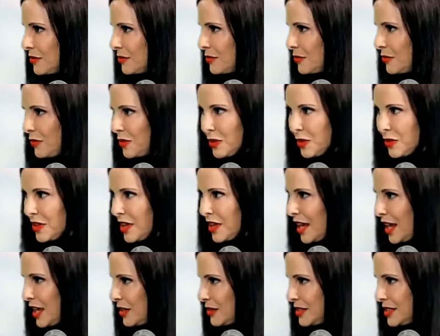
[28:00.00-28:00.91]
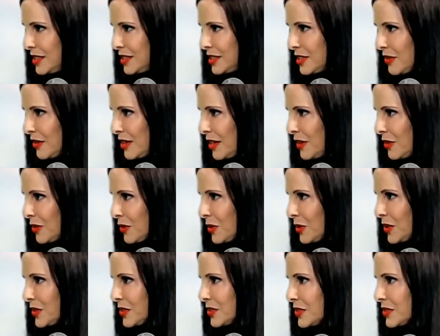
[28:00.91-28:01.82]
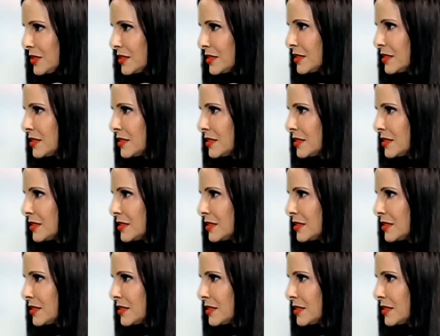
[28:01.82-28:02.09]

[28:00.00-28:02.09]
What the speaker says: feel the IUD during intercourse?